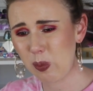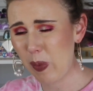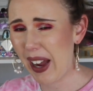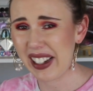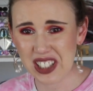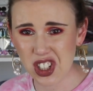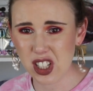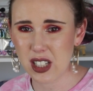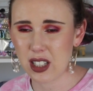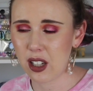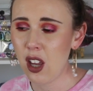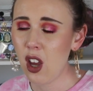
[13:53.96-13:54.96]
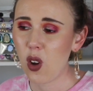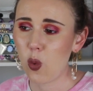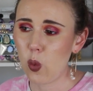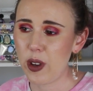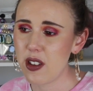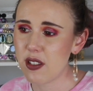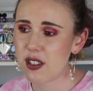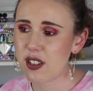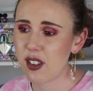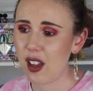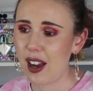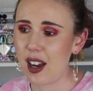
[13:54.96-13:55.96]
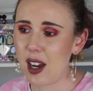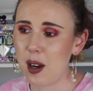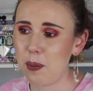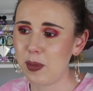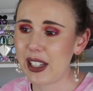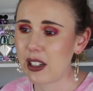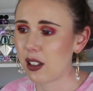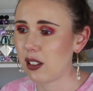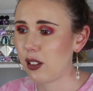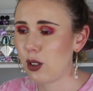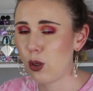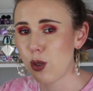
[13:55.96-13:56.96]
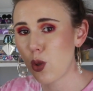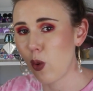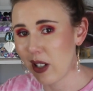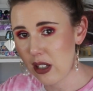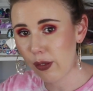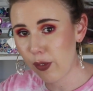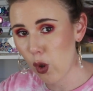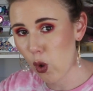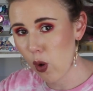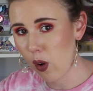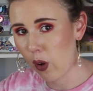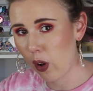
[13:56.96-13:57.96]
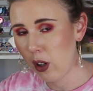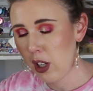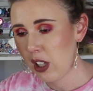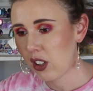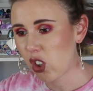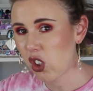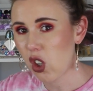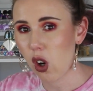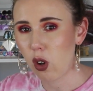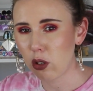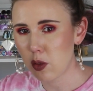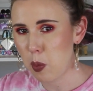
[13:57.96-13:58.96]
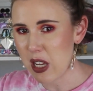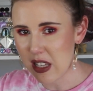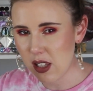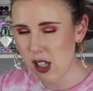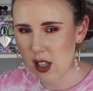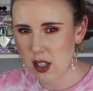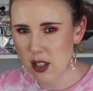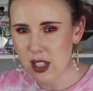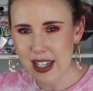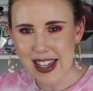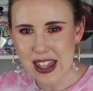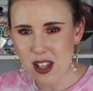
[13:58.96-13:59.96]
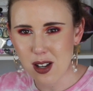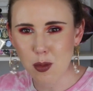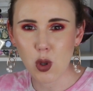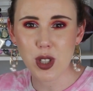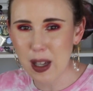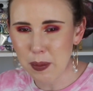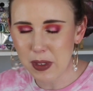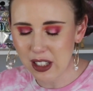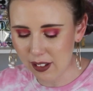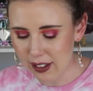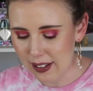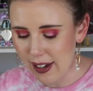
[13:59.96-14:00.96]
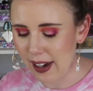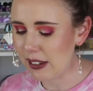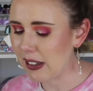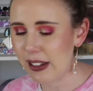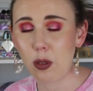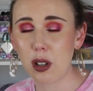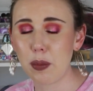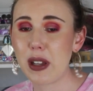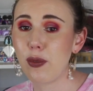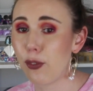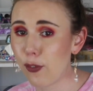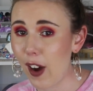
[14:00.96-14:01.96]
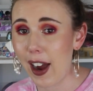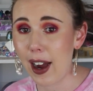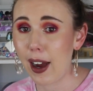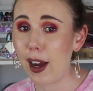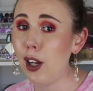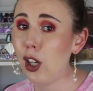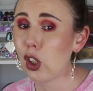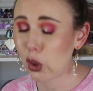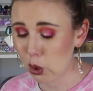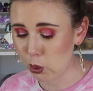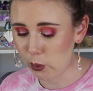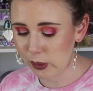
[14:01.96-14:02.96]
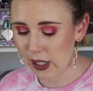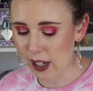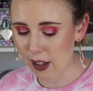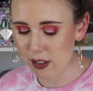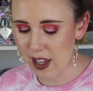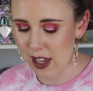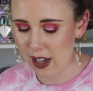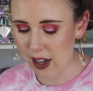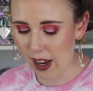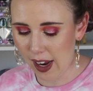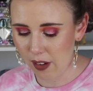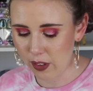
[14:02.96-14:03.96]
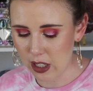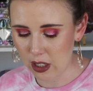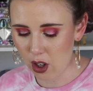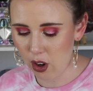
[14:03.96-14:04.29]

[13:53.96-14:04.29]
packaging with um, like little 24 gold pieces in them or something like that. I think that would have been far cooler than having